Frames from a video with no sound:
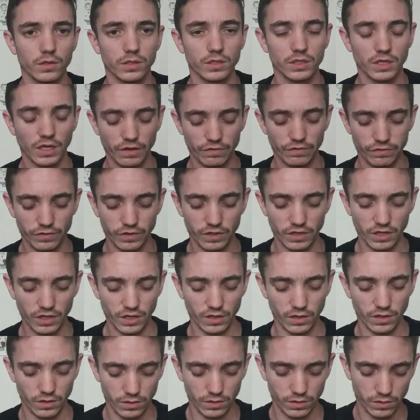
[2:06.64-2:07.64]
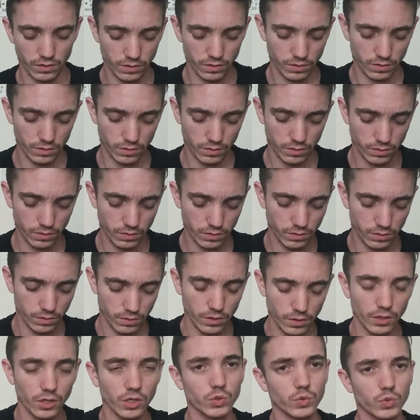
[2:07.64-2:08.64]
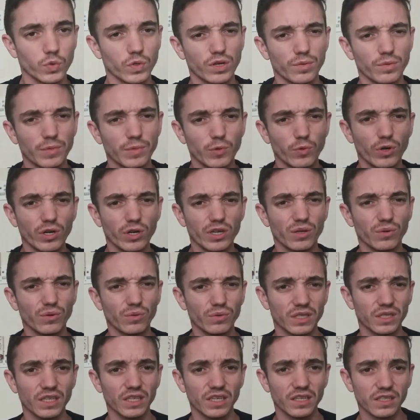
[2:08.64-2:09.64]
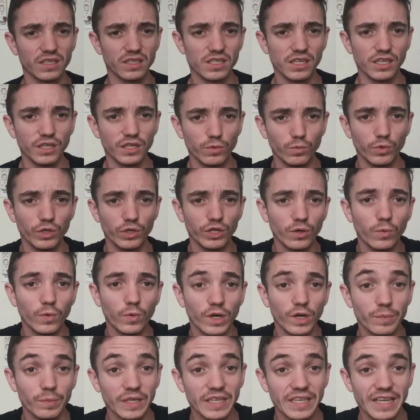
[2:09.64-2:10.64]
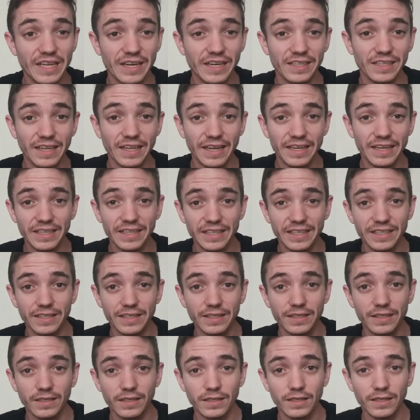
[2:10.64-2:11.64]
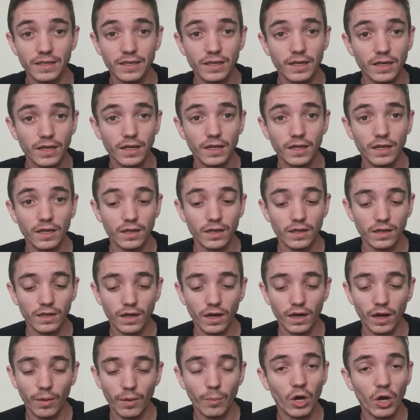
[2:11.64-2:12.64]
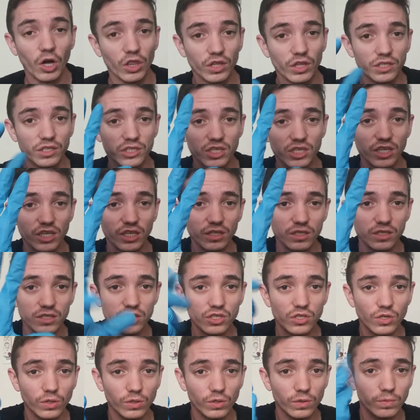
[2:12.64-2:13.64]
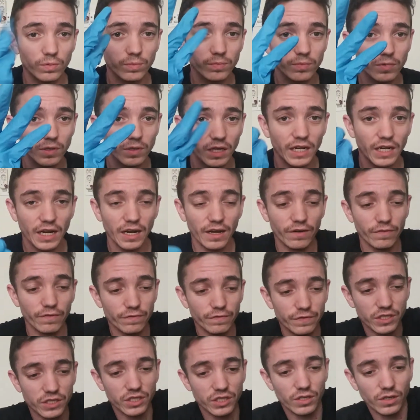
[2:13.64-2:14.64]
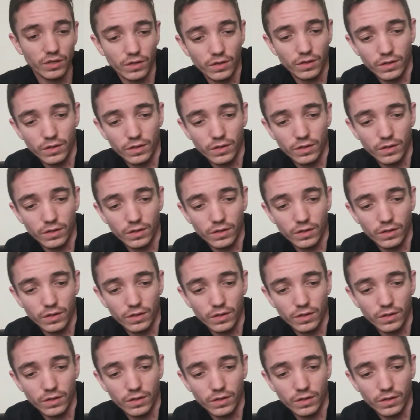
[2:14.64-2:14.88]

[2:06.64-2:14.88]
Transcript: Safety. We're going to be working with nicotine. We don't want to be getting that in on the skin, so gloves.